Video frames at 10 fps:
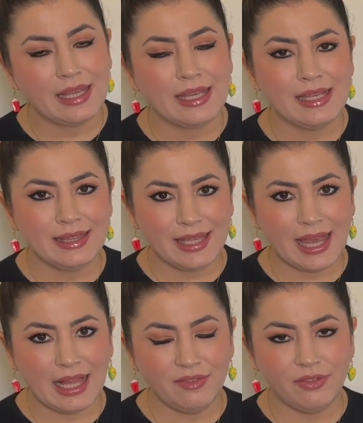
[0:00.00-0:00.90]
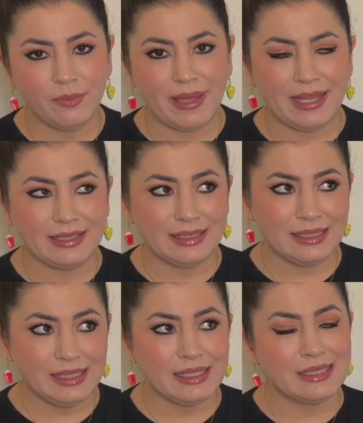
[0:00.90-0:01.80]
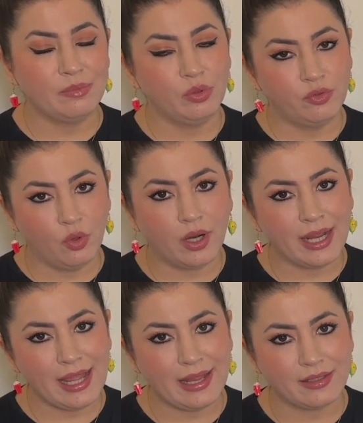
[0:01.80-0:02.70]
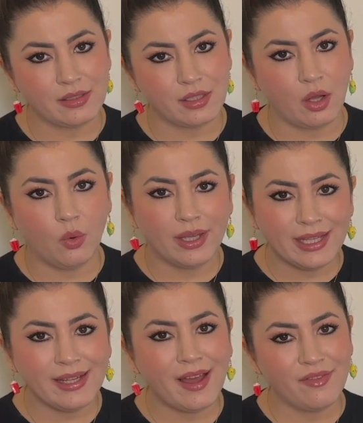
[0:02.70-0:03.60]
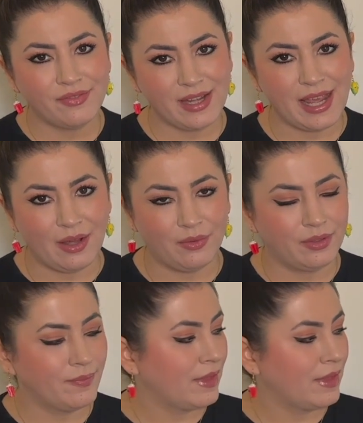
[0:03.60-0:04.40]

In the alphabet, E is before N, so enough noun.